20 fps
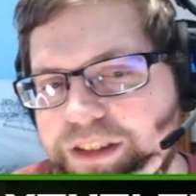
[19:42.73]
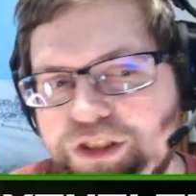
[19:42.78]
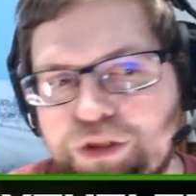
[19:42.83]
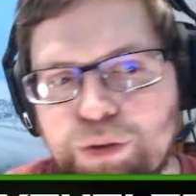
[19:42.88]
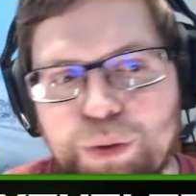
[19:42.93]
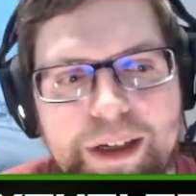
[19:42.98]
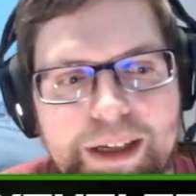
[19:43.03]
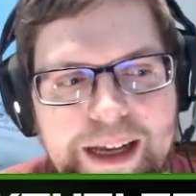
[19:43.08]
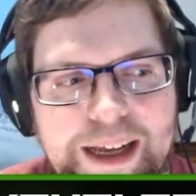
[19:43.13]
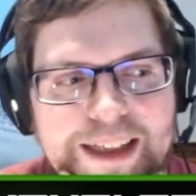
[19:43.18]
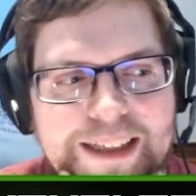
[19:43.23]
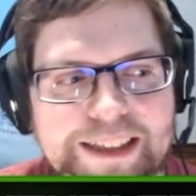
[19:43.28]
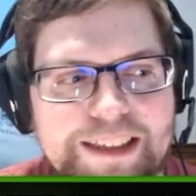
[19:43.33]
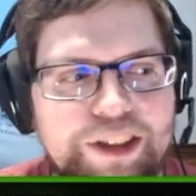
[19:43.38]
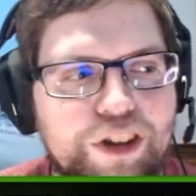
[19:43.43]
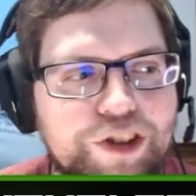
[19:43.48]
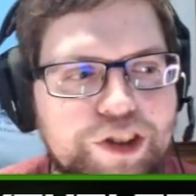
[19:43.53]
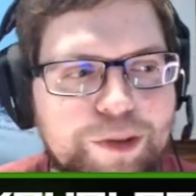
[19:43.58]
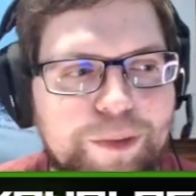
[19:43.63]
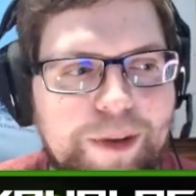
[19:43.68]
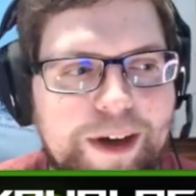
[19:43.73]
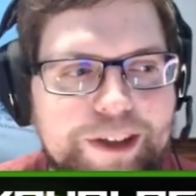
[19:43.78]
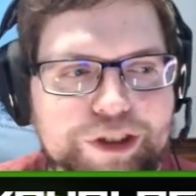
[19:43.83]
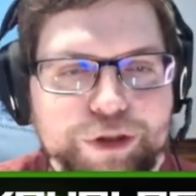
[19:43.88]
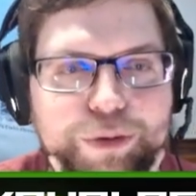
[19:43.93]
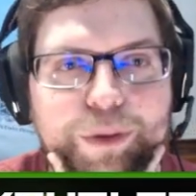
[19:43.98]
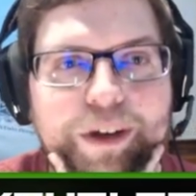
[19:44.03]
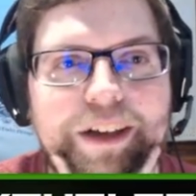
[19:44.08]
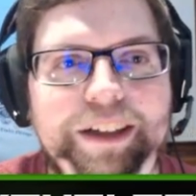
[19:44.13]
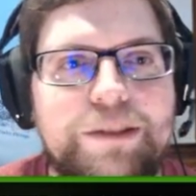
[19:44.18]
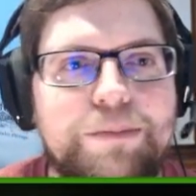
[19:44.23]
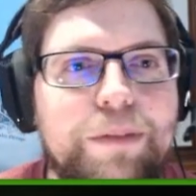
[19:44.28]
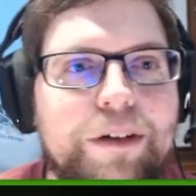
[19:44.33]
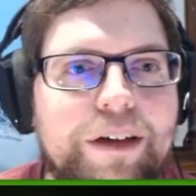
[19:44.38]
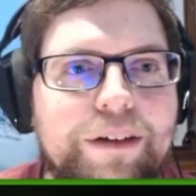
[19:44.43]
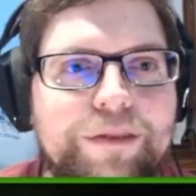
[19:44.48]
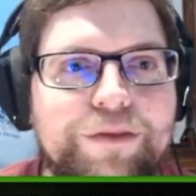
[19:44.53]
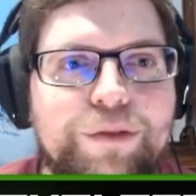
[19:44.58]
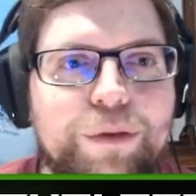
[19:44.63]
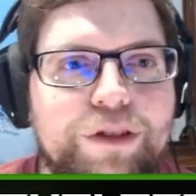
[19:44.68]
It's also on Twitch, but
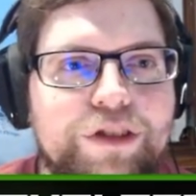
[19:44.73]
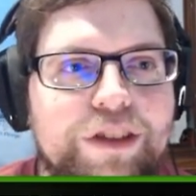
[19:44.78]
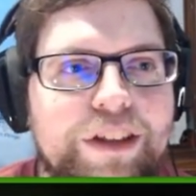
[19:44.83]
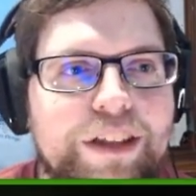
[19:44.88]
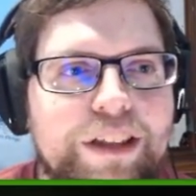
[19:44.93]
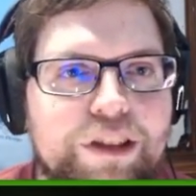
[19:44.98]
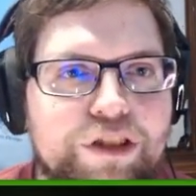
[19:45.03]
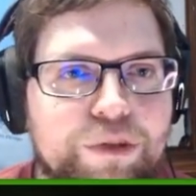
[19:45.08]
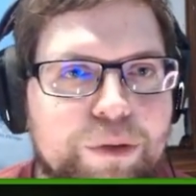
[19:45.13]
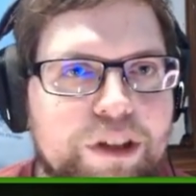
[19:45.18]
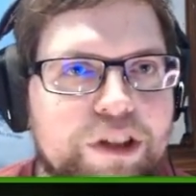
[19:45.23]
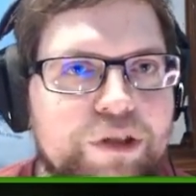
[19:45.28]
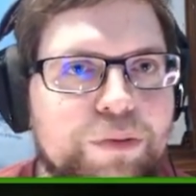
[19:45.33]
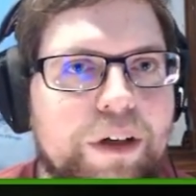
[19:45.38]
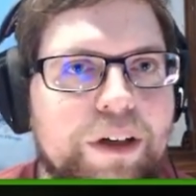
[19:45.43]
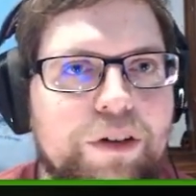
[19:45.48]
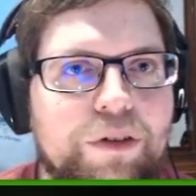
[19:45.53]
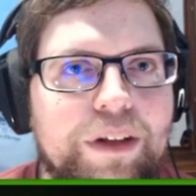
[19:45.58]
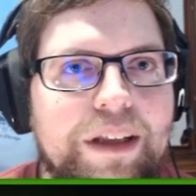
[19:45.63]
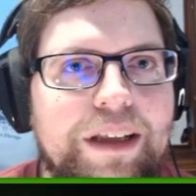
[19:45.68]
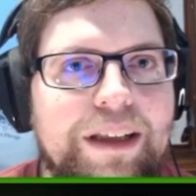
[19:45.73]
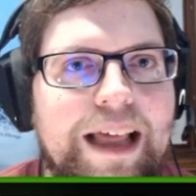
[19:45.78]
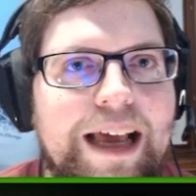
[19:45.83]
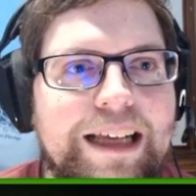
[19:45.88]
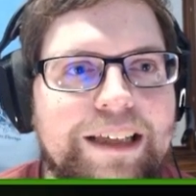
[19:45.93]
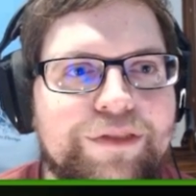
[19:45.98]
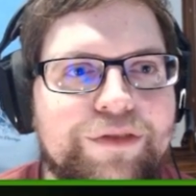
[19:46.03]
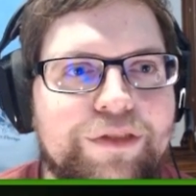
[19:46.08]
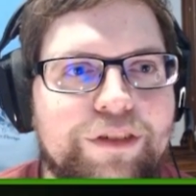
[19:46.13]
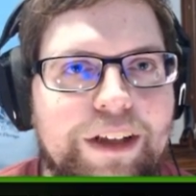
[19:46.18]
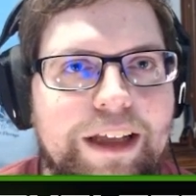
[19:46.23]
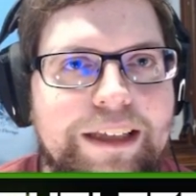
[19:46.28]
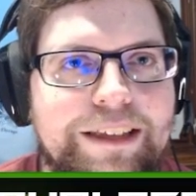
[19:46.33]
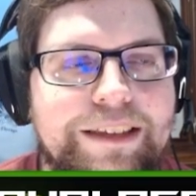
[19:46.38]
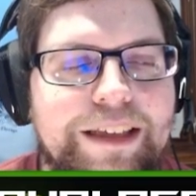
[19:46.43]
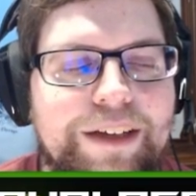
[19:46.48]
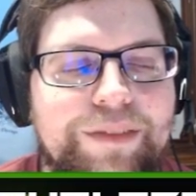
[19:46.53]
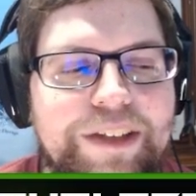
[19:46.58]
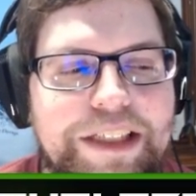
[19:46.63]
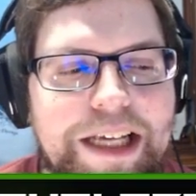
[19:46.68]
unfortunately the Twitch one only lasts for like
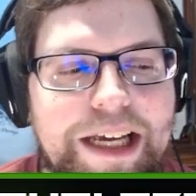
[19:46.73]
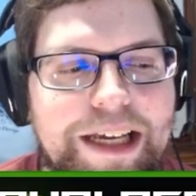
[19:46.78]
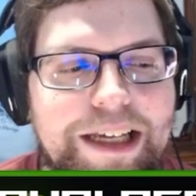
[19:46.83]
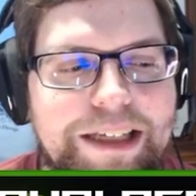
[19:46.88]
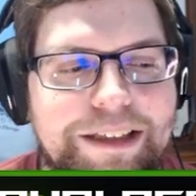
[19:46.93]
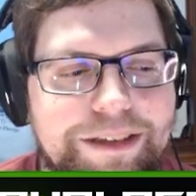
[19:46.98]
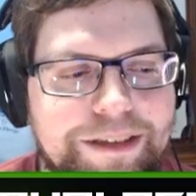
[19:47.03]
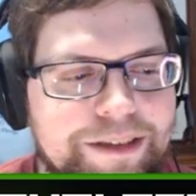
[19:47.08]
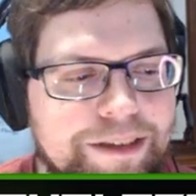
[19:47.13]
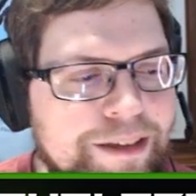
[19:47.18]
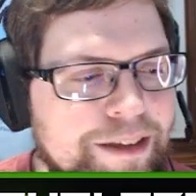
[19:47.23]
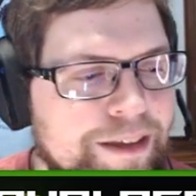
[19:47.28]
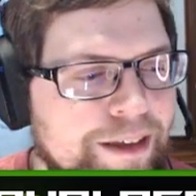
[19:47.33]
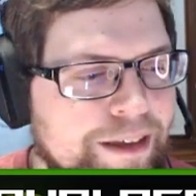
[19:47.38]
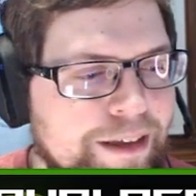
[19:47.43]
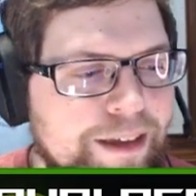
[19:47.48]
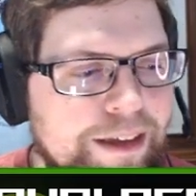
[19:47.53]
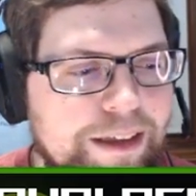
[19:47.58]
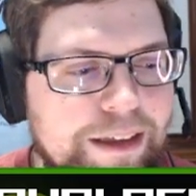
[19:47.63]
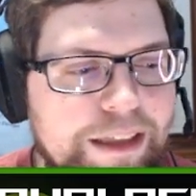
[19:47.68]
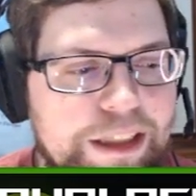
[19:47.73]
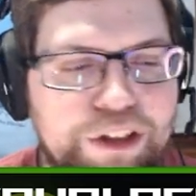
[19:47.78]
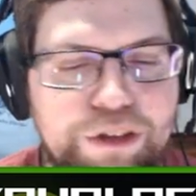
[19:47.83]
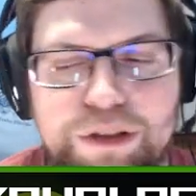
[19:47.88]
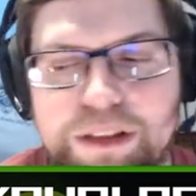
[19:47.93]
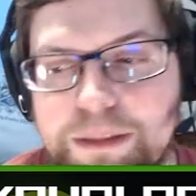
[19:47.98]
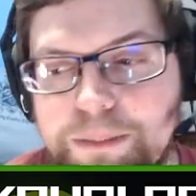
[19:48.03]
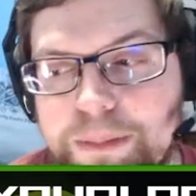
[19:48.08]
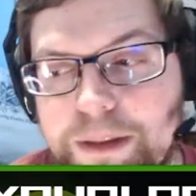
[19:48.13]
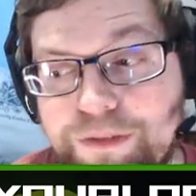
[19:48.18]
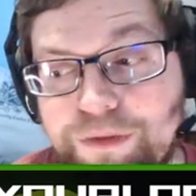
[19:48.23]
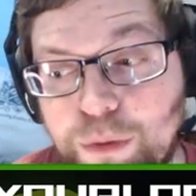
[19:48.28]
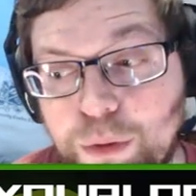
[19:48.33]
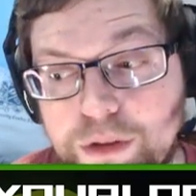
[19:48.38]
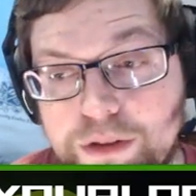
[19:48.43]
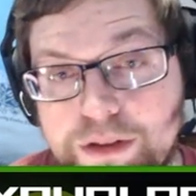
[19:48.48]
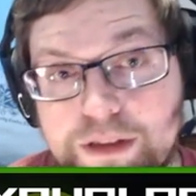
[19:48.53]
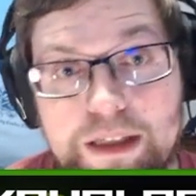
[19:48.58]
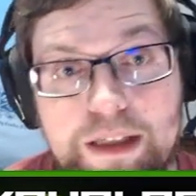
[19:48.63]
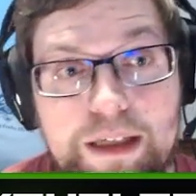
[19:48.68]
7 days. Used to be
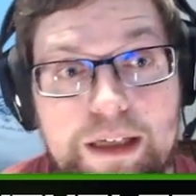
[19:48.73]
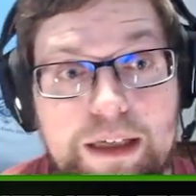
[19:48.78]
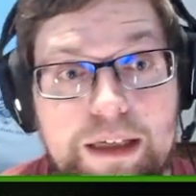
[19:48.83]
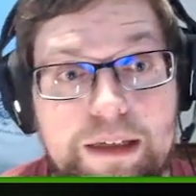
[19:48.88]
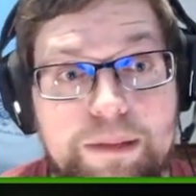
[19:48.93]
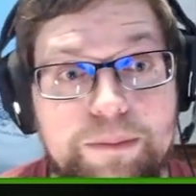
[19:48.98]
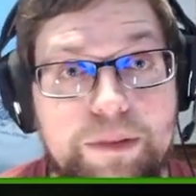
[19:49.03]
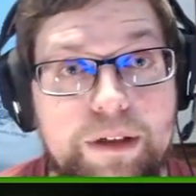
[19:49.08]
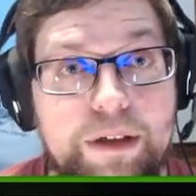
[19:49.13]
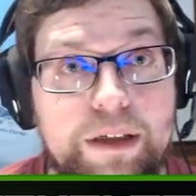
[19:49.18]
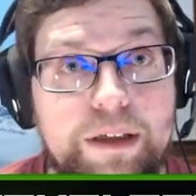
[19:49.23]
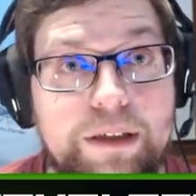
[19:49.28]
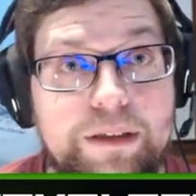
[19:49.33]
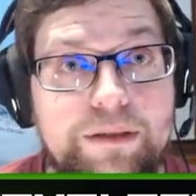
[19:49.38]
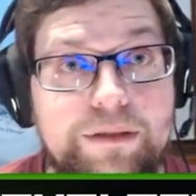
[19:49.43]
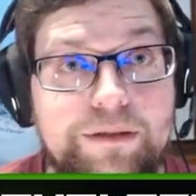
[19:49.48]
14, but...